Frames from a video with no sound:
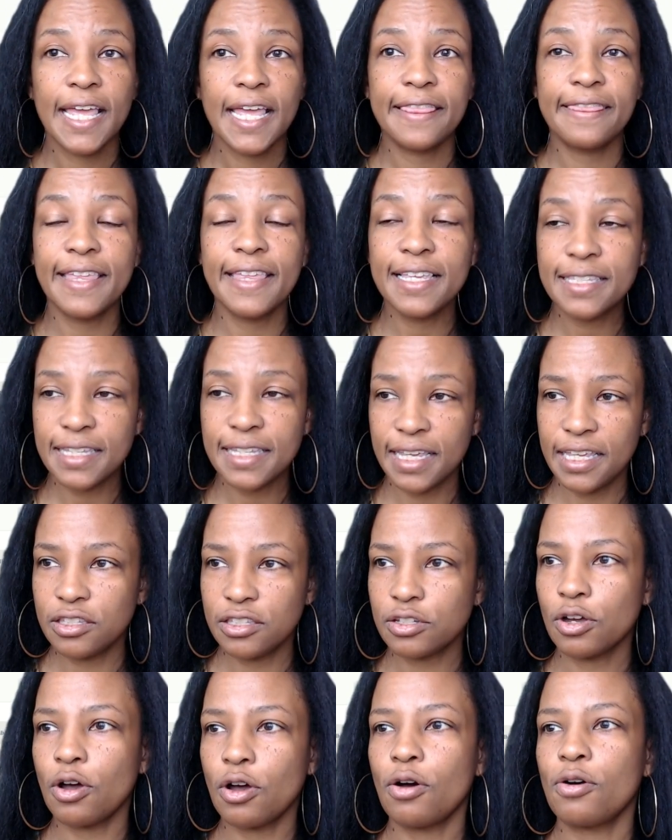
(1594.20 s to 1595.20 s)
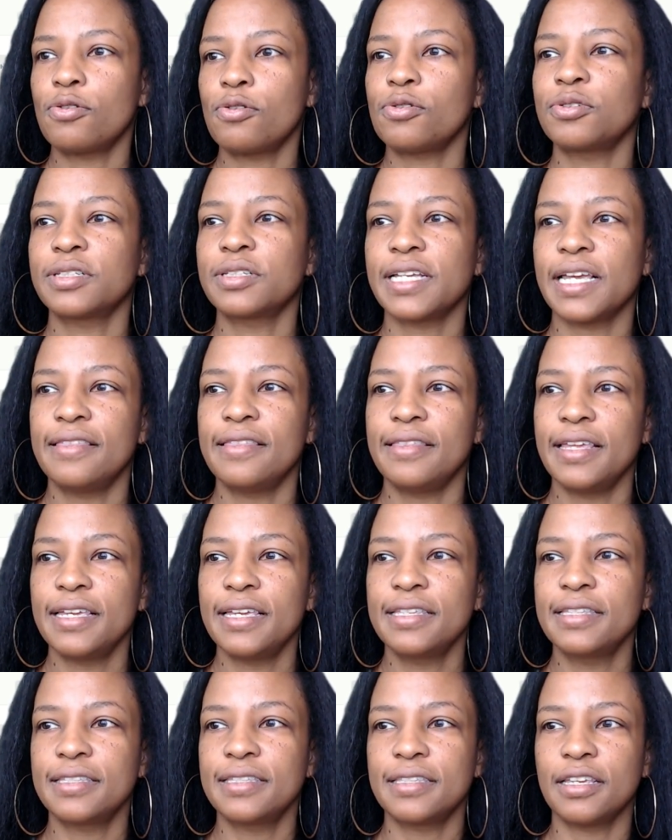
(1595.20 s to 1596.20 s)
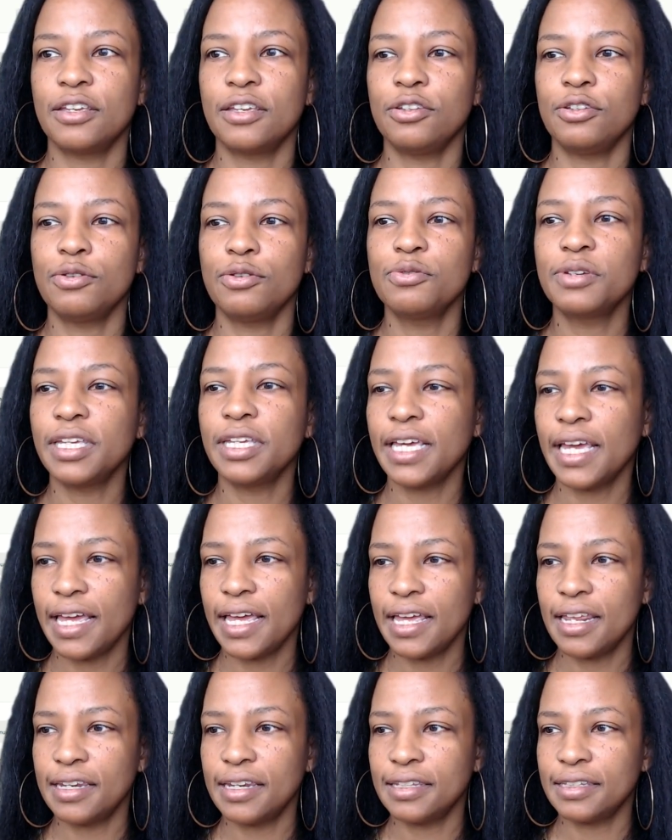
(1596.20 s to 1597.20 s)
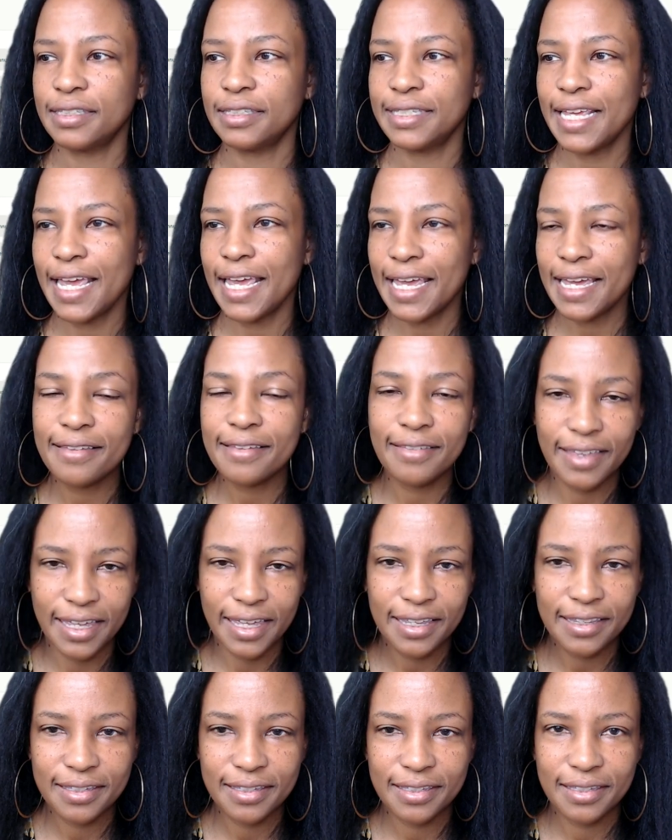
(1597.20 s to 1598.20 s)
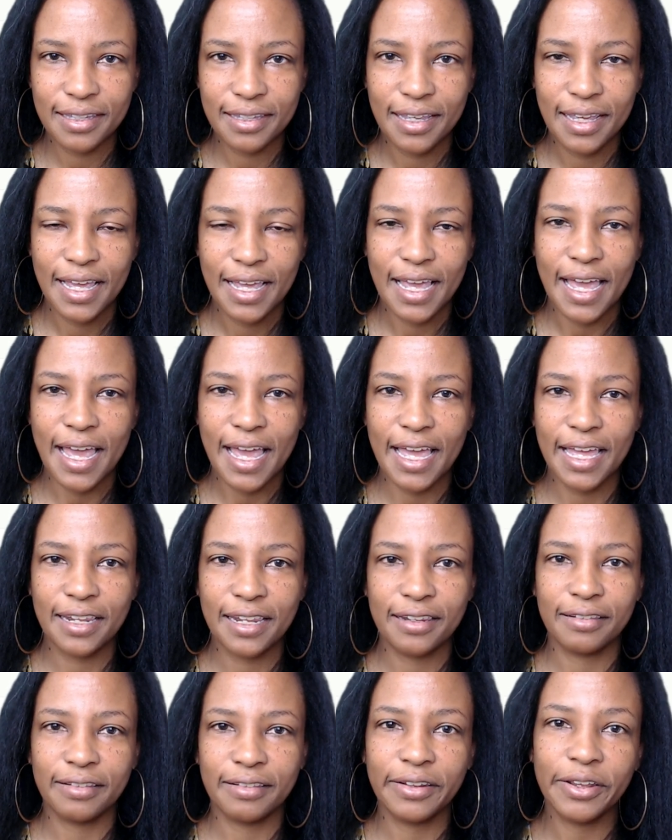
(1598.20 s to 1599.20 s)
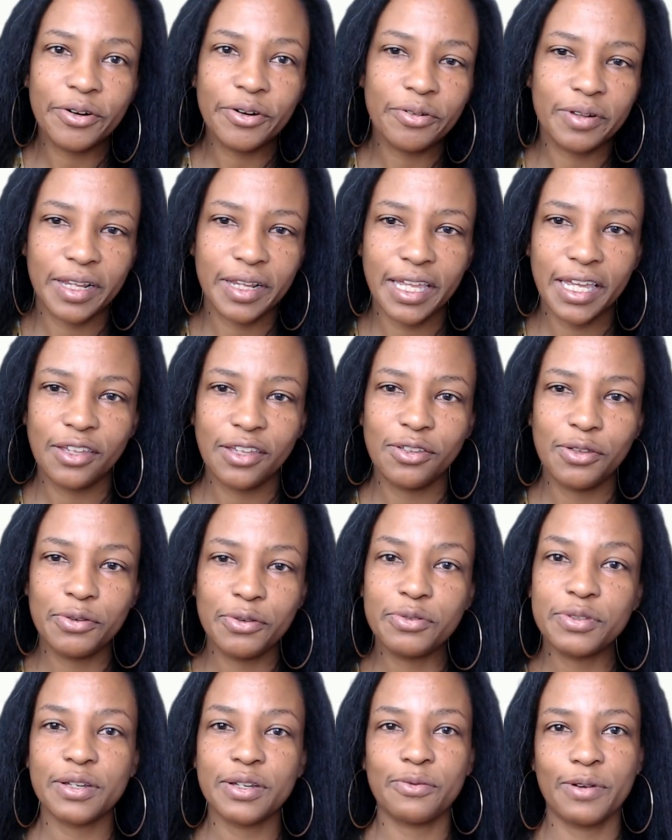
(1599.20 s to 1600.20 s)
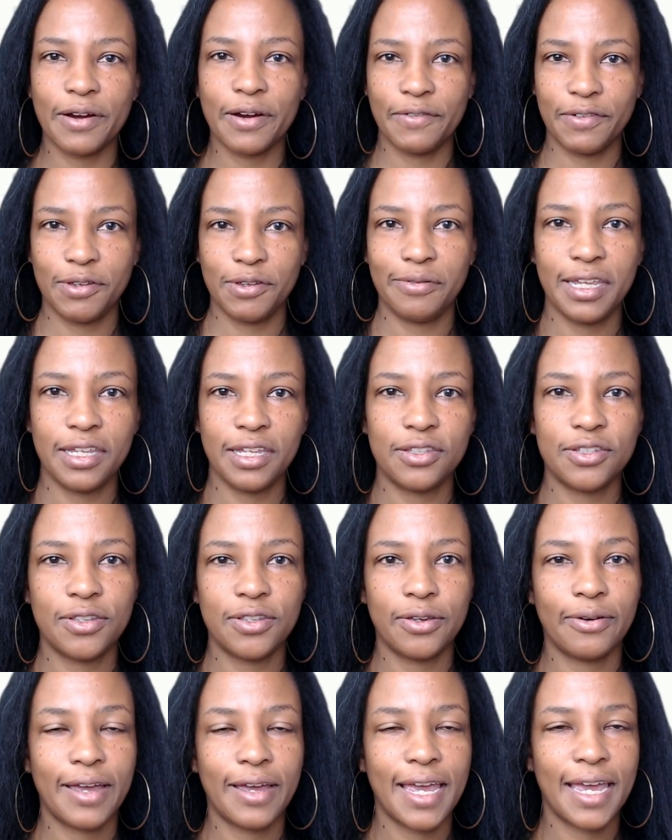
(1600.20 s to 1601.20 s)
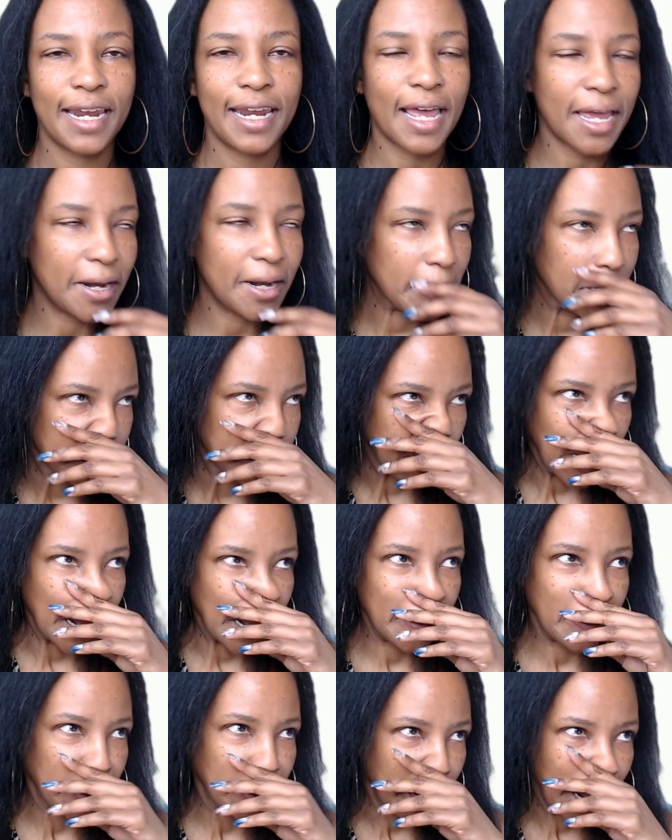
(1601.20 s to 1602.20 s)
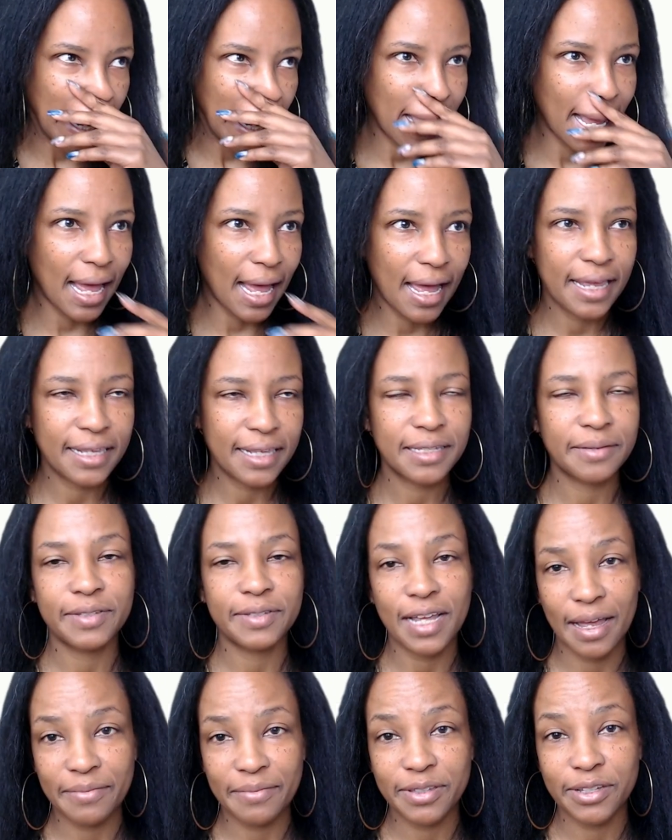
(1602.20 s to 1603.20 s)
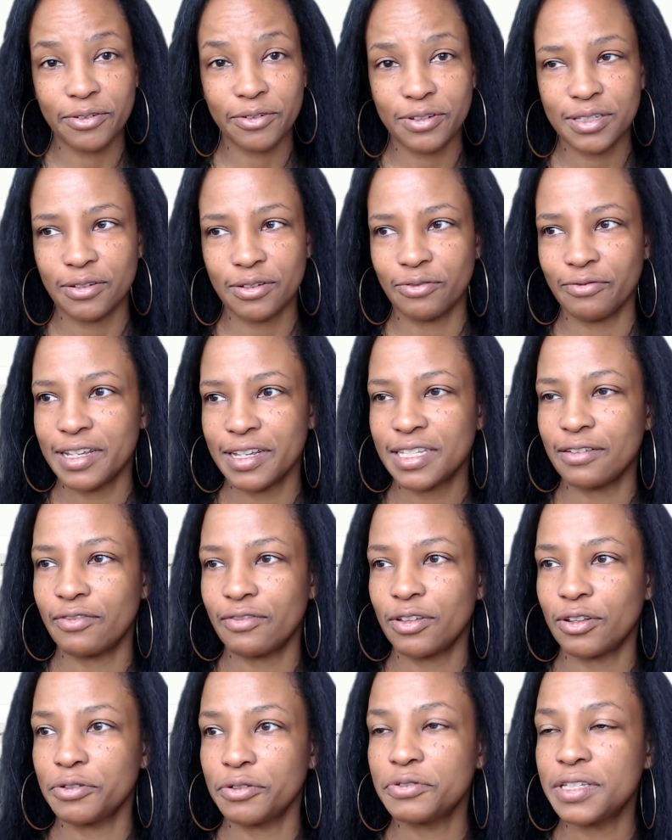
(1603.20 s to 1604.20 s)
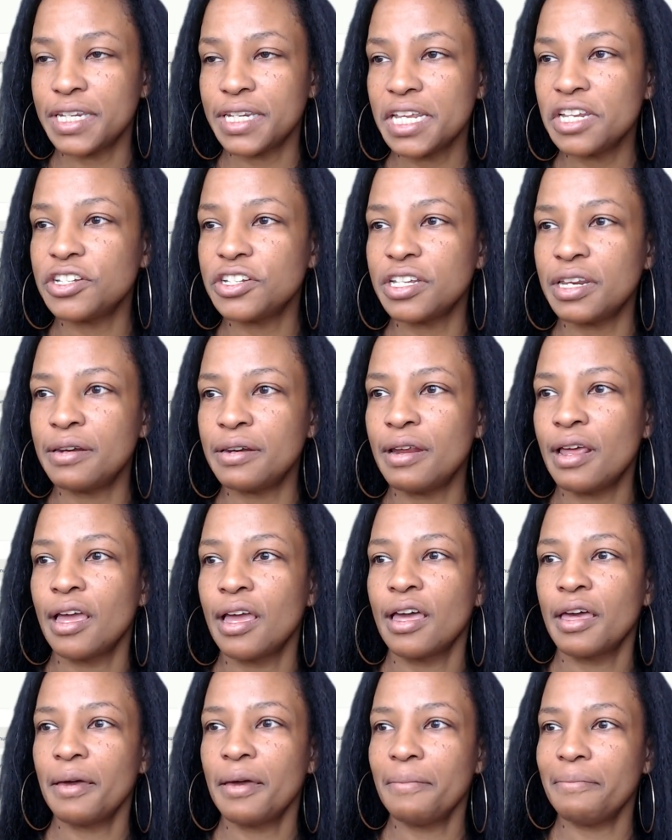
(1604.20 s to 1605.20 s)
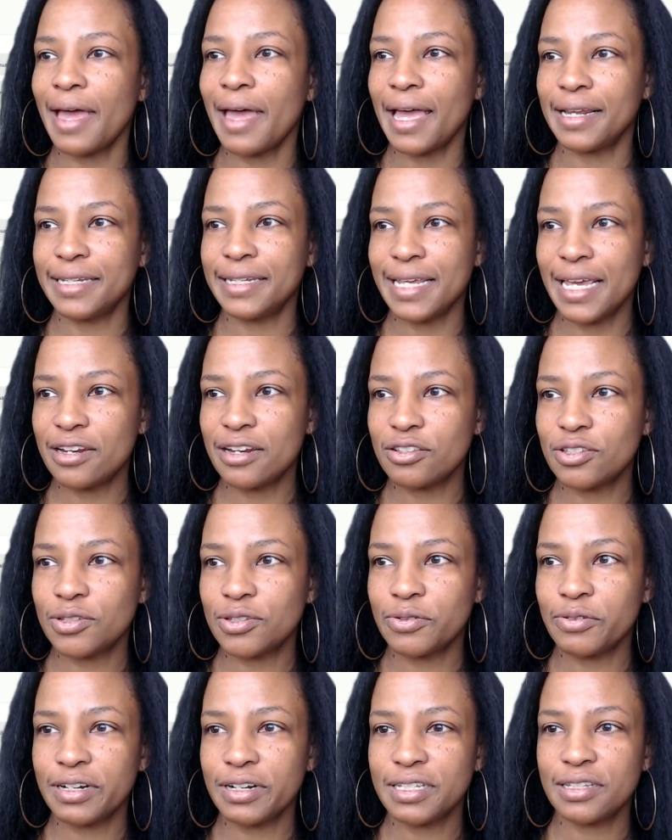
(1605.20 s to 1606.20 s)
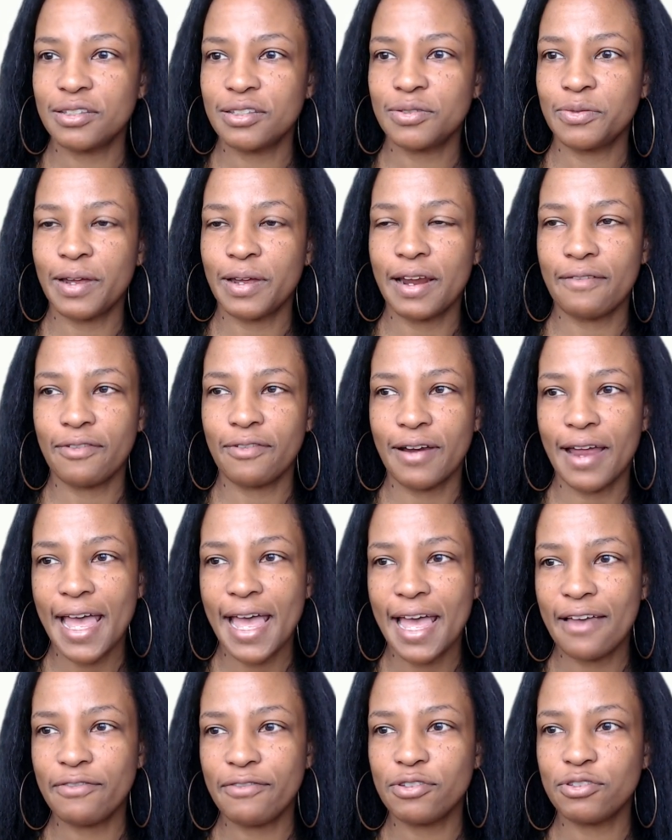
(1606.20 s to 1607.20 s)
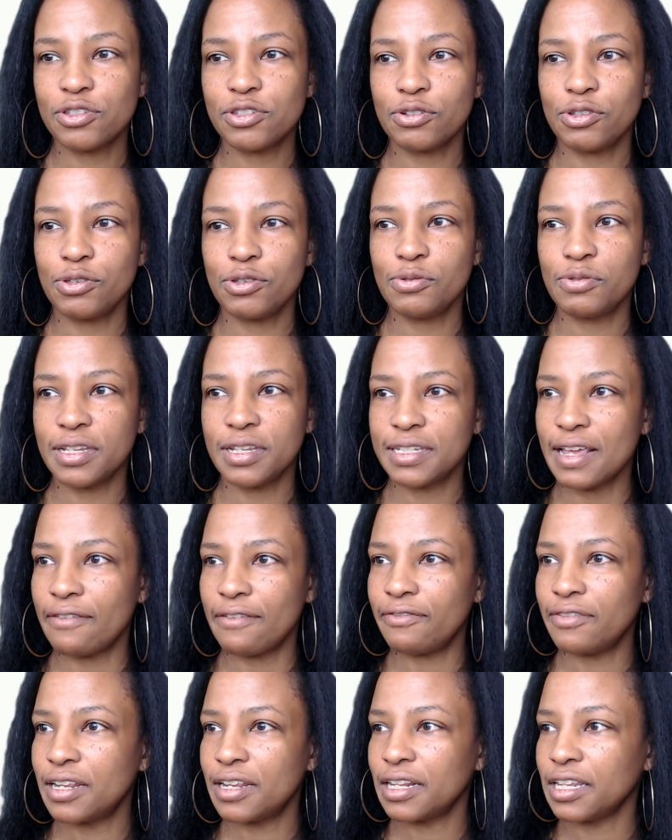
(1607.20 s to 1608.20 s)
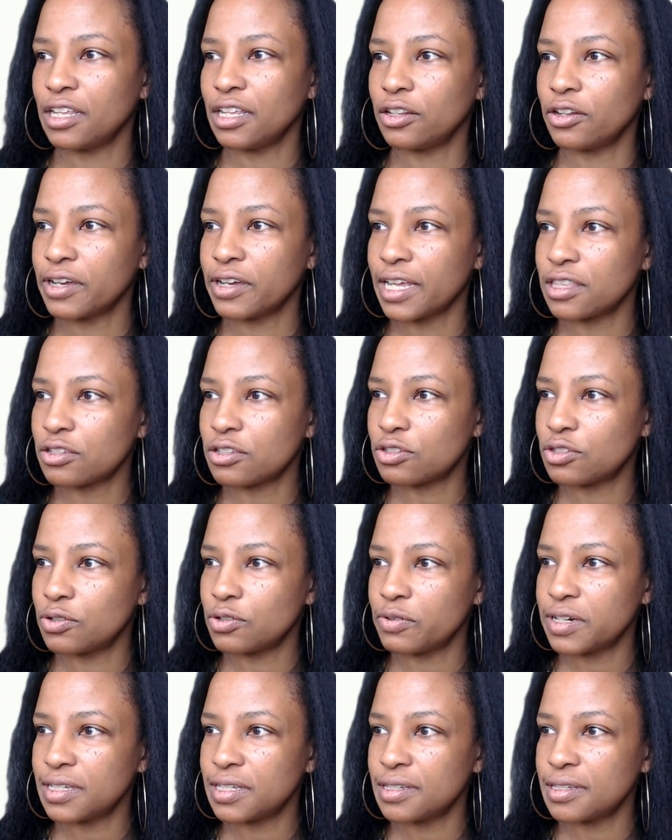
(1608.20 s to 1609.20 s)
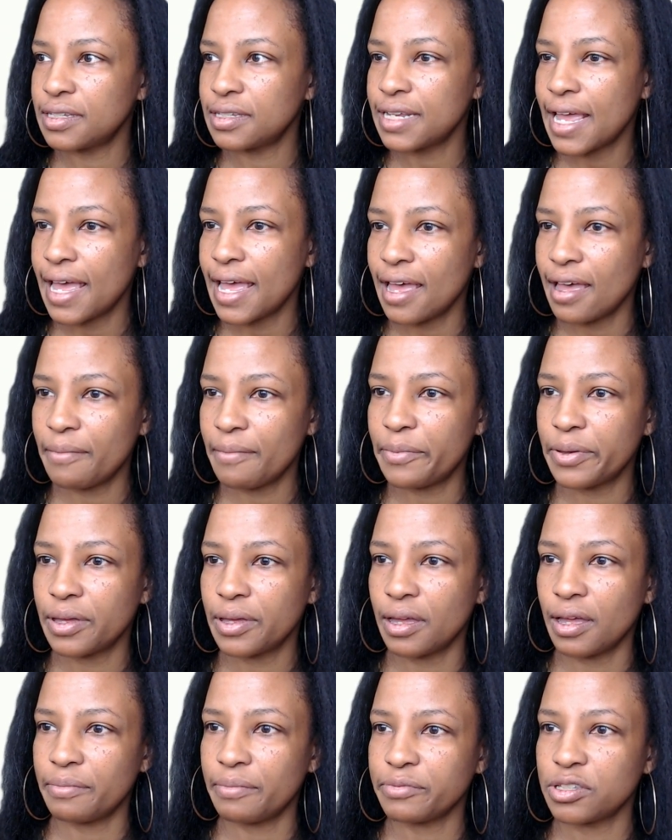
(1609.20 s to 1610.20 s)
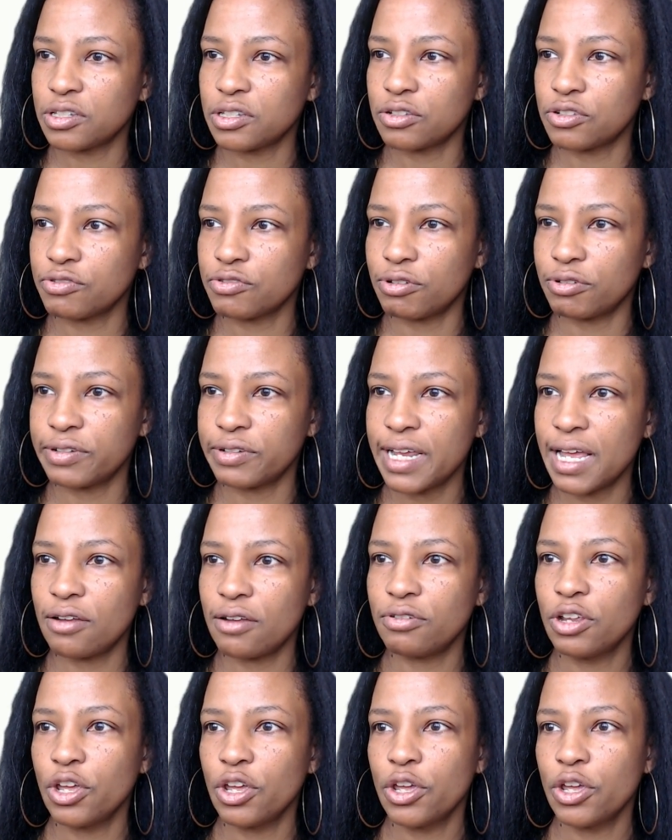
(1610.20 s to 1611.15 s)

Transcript: This is gold, and this, you can take this and literally use it wherever you need to. And I understand with AI, sometimes there is the risk of hallucination, bad data sources, whatever have you. So you can definitely look at the sources tab. I'm just gonna scroll down.